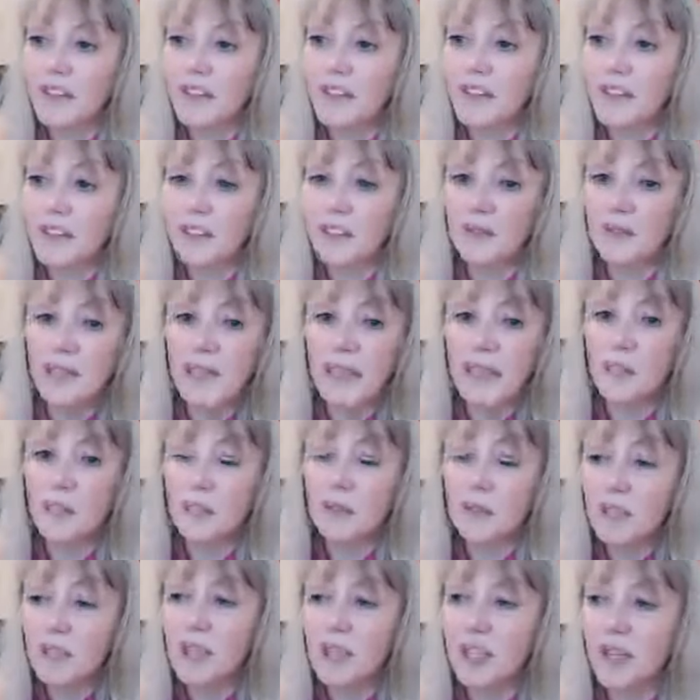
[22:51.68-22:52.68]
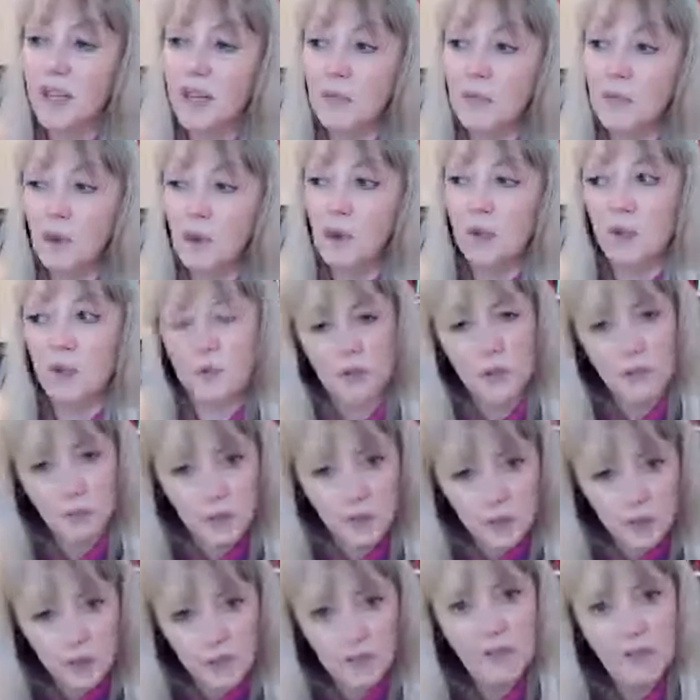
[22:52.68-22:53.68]
really appreciate what you're
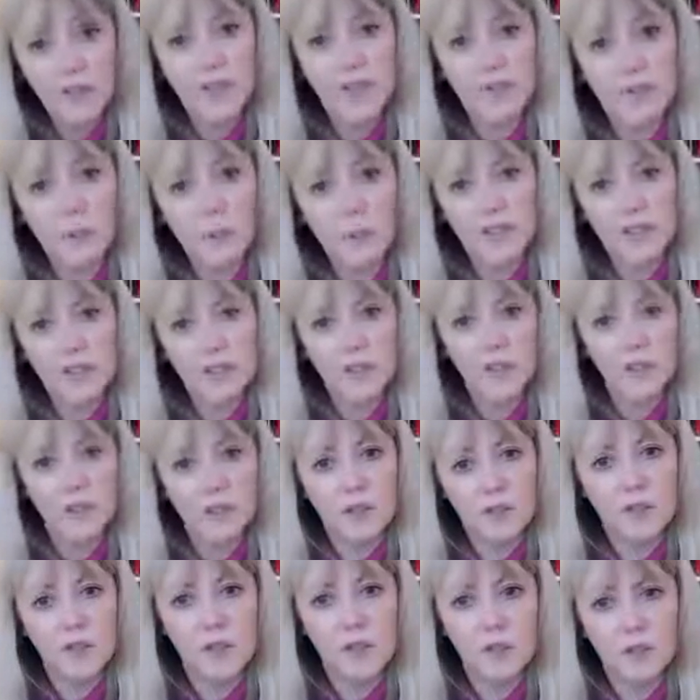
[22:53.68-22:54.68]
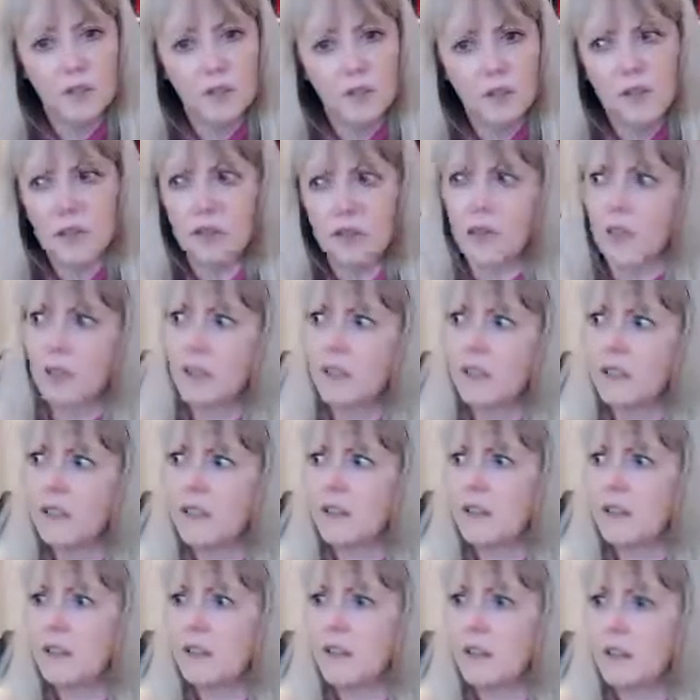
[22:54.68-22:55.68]
doing and what it's doing for the world.
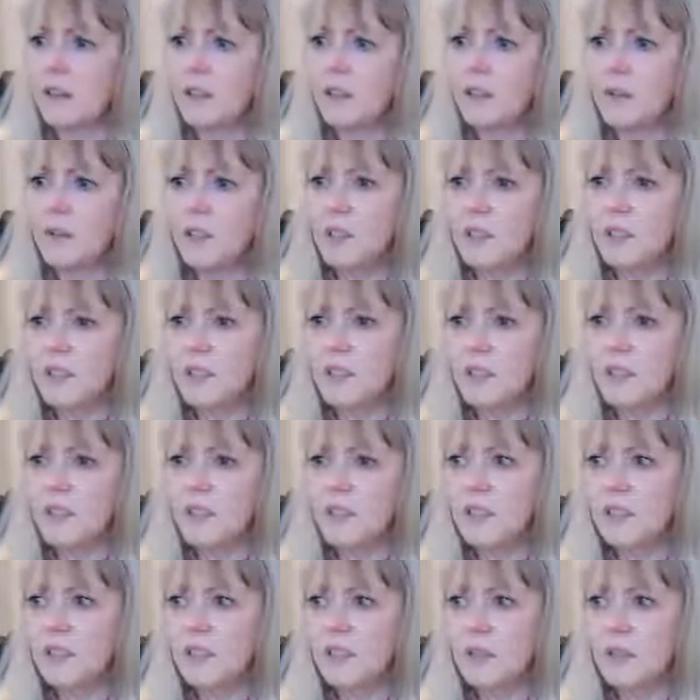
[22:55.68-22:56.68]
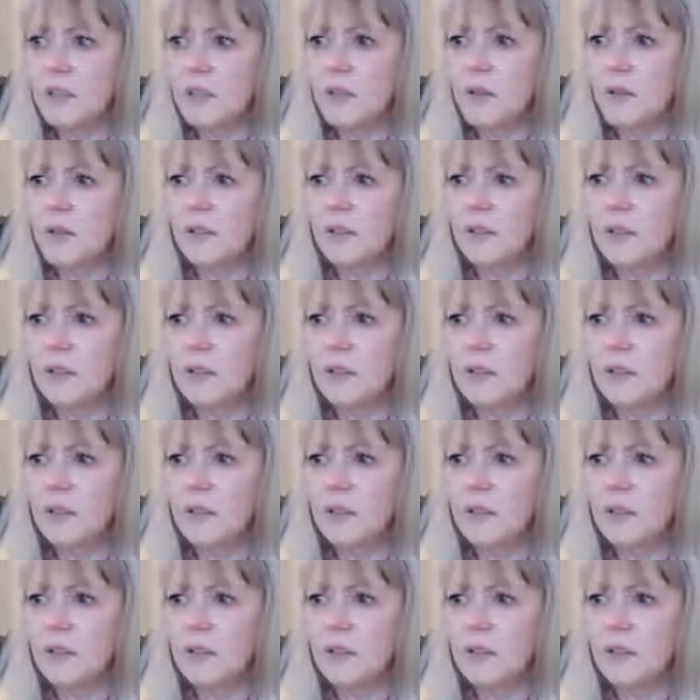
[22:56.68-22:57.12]
And I think we just need to